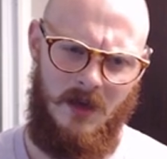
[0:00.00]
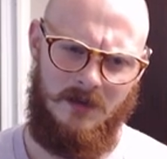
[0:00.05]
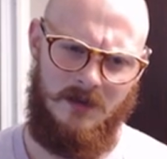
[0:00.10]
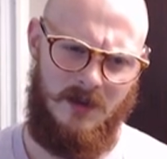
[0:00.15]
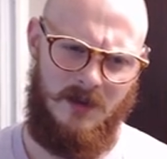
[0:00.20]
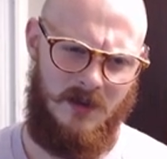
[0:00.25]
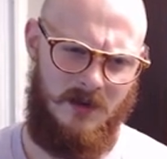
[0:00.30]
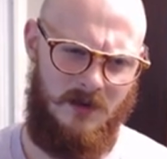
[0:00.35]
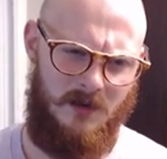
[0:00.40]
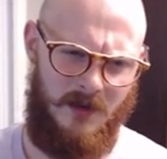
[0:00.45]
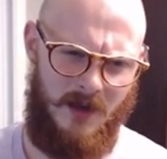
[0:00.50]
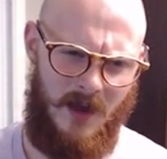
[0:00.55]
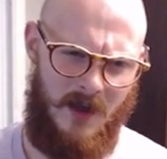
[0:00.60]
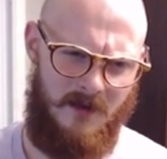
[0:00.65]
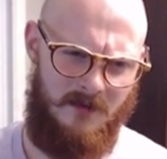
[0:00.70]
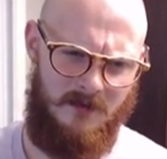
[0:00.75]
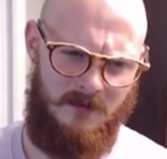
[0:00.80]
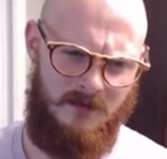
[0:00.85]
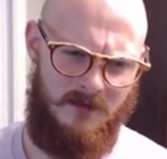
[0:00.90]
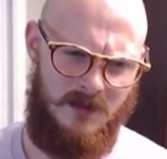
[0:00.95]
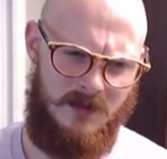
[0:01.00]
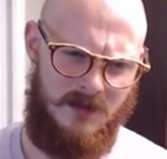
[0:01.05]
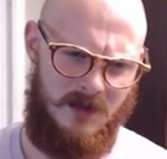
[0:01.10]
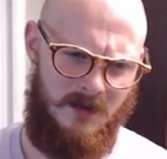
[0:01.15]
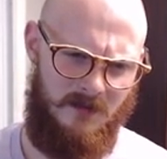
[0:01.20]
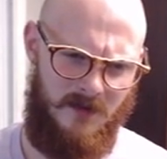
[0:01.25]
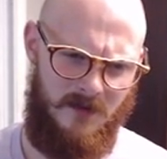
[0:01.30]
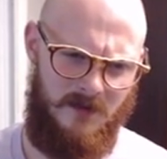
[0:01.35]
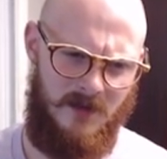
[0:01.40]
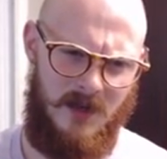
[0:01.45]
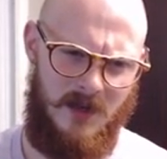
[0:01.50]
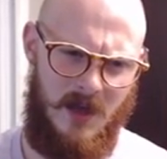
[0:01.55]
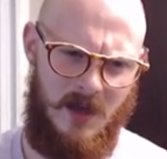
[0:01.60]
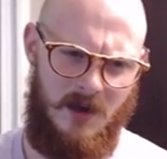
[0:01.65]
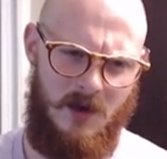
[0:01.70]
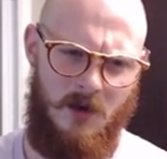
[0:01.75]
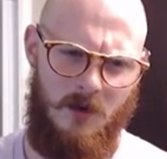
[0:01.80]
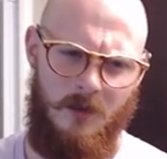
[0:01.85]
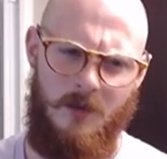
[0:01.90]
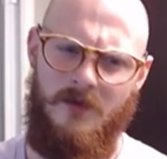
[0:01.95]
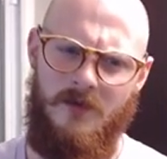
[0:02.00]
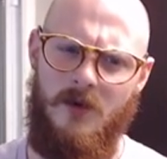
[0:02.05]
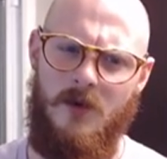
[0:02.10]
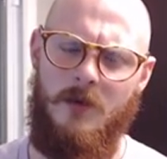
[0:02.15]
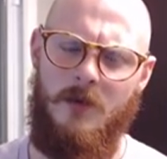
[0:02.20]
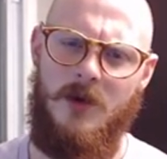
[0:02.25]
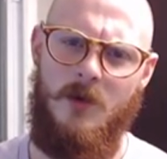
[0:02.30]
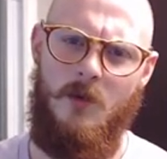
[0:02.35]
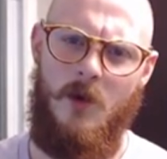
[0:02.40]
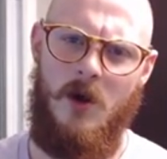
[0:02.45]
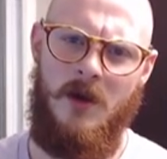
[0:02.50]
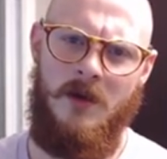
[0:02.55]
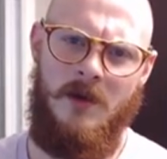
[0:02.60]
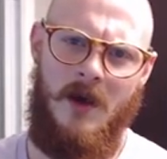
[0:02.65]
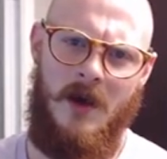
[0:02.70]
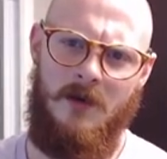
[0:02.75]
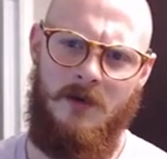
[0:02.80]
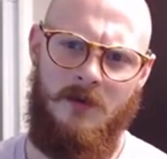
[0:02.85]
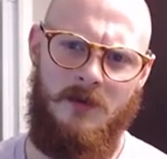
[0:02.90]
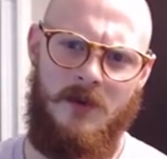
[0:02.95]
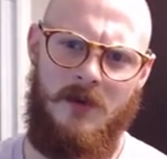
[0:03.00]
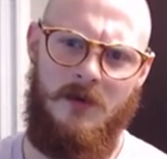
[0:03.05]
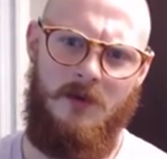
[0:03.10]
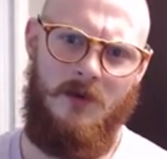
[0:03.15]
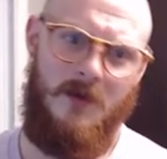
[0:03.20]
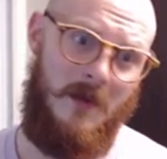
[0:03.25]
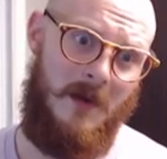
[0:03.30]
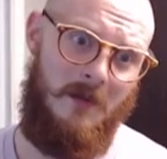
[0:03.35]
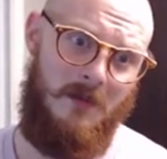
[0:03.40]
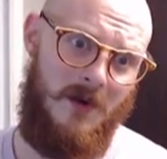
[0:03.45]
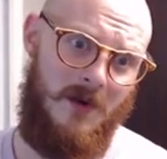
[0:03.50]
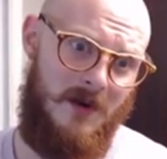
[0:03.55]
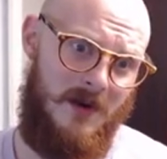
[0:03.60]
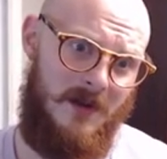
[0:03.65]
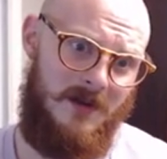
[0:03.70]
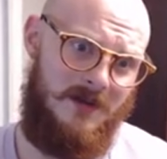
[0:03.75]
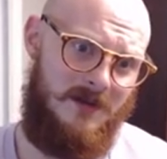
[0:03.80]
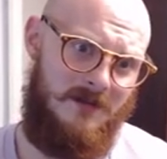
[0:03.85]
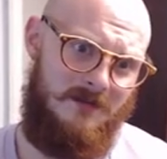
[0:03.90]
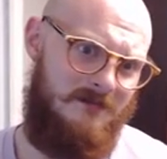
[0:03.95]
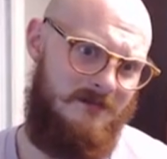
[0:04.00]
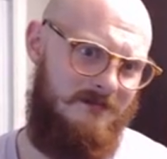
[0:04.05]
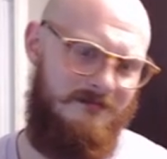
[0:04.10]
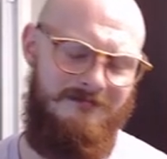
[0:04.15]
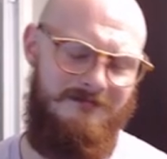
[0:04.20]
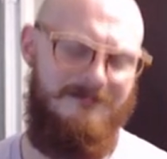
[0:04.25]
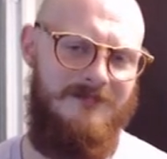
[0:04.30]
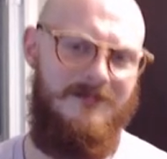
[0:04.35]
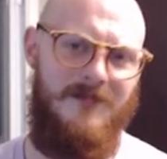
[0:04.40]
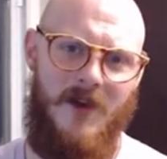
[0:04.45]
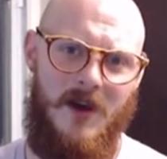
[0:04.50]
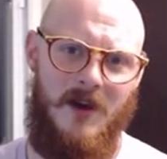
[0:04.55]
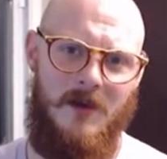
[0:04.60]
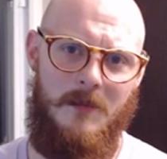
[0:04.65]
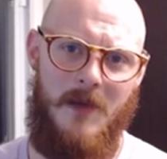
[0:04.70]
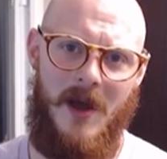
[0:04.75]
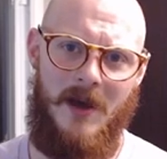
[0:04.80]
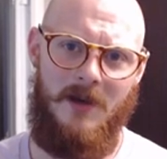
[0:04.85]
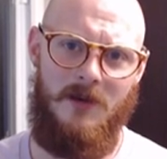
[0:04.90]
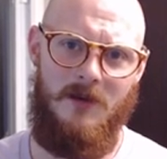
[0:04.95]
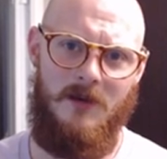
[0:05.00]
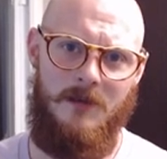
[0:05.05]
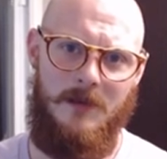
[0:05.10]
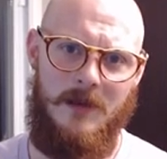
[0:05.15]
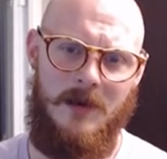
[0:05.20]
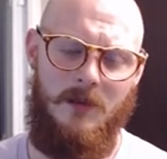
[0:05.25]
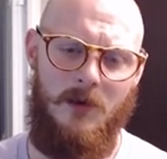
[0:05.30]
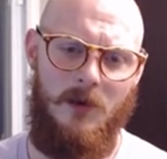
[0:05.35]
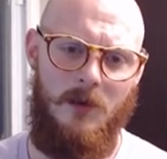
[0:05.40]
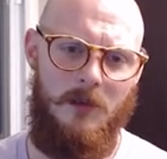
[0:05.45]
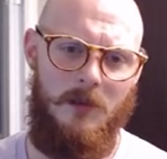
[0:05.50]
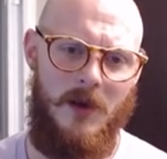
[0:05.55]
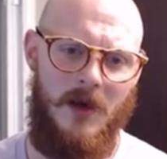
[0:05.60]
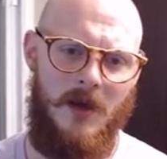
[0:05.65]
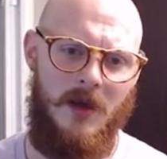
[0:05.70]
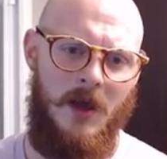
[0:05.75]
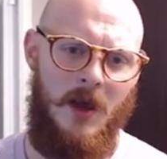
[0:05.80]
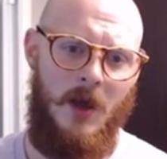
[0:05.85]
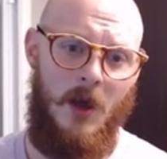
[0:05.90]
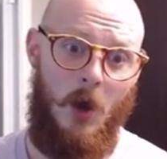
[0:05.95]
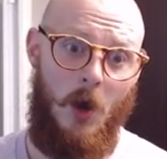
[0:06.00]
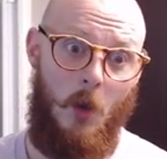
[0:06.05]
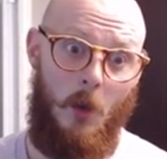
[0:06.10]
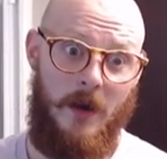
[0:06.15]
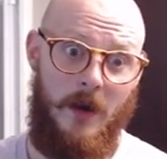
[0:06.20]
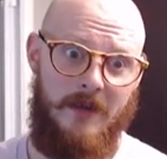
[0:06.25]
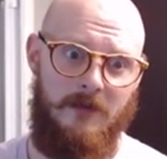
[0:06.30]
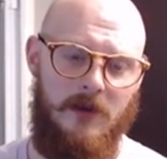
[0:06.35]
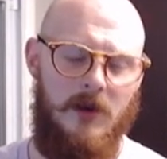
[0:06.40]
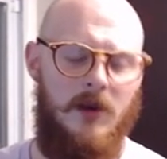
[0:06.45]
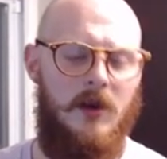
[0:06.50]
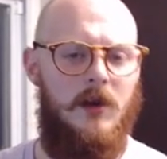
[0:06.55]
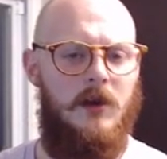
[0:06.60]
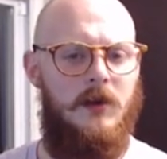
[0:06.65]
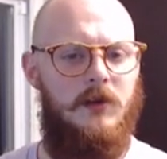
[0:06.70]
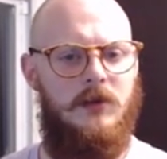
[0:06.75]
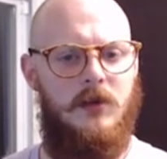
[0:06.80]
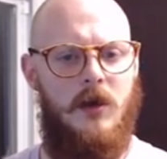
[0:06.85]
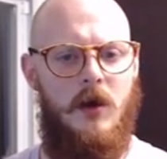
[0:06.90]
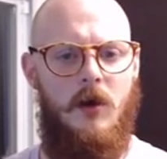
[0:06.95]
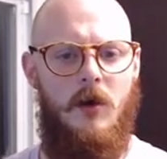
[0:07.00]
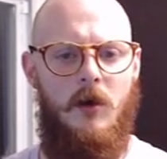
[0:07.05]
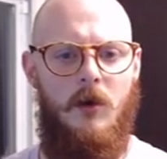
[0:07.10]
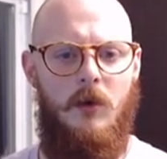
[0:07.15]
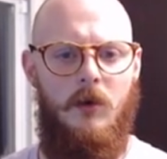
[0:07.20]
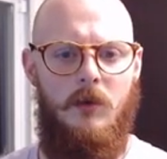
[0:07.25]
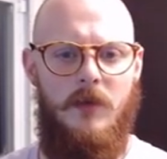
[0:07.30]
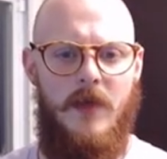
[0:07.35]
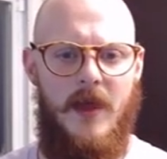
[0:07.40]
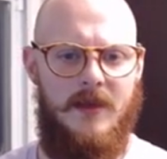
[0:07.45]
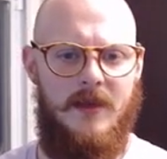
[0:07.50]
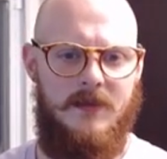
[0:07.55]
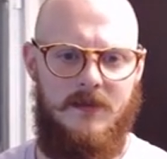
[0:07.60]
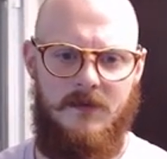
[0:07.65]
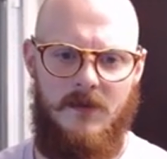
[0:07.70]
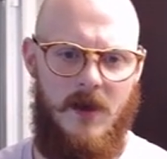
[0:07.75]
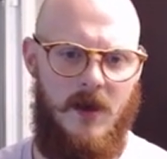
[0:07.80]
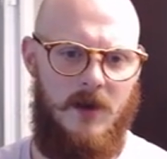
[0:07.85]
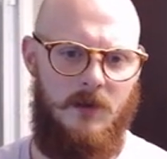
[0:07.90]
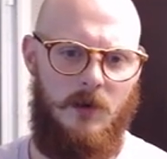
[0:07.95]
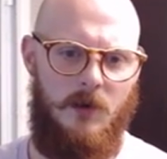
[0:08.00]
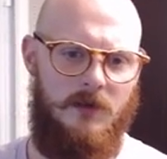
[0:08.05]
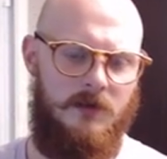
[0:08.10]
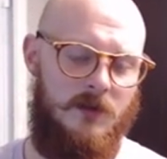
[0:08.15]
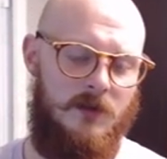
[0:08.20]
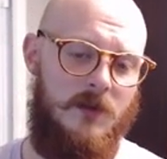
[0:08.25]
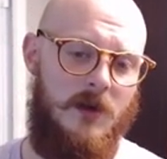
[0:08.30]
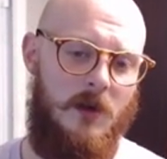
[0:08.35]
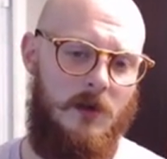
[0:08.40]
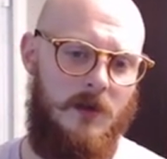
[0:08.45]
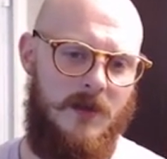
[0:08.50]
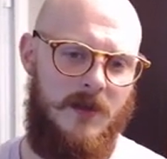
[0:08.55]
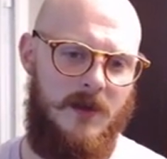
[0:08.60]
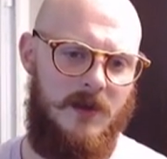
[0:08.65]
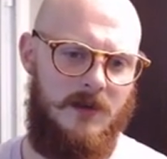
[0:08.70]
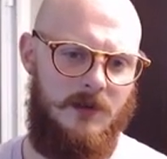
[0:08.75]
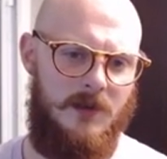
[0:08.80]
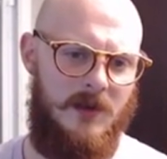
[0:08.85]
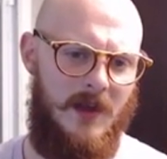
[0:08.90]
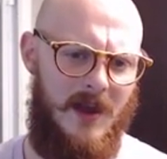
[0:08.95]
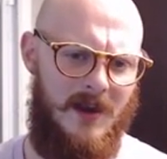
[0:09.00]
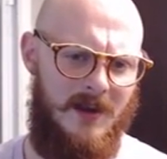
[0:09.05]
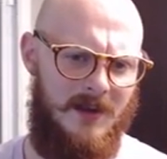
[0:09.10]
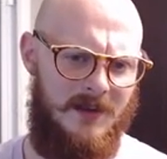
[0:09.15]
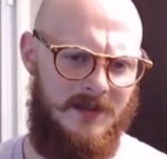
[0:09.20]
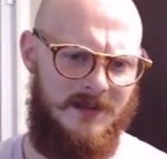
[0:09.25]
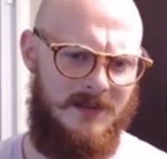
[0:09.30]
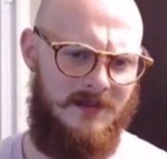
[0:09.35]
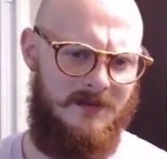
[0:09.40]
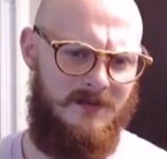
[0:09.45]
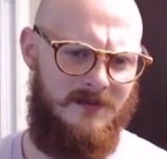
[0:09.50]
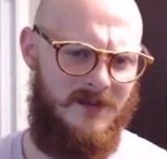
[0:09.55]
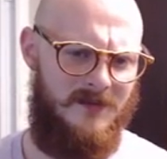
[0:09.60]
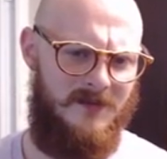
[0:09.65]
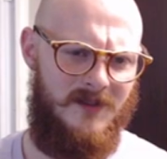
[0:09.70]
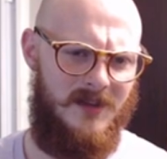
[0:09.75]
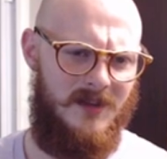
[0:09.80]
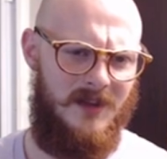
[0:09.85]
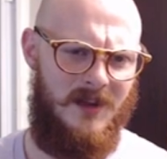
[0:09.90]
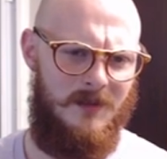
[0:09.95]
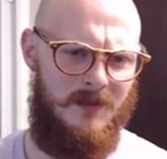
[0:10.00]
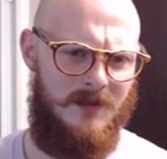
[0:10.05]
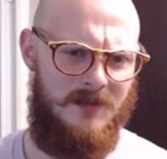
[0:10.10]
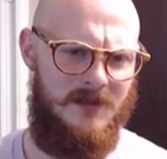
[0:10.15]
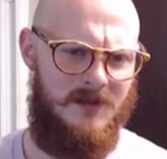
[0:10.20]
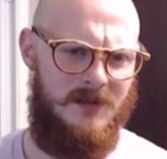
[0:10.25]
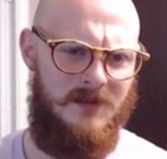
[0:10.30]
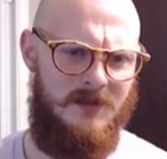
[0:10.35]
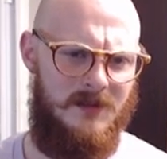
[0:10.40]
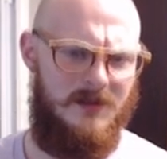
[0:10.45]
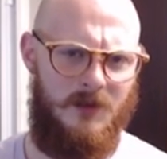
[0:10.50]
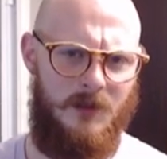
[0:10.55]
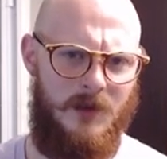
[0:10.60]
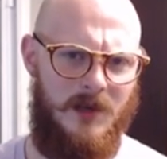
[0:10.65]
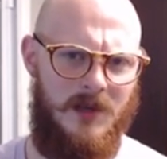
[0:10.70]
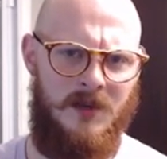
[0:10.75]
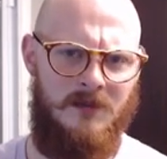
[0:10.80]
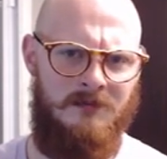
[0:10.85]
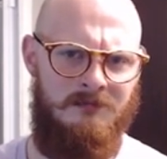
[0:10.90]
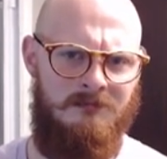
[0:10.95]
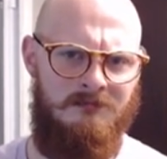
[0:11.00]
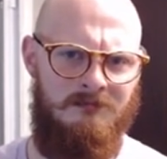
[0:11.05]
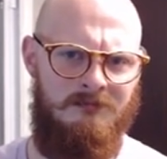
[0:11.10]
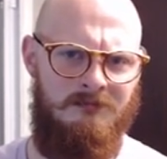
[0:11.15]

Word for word: So I think you only got, did you get 50k gold before when you won? I don't really remember. It's very minor and minimal, but whatever. So that's fine, whatever. So the only thing it's really adding is it 15 ABCs to winning?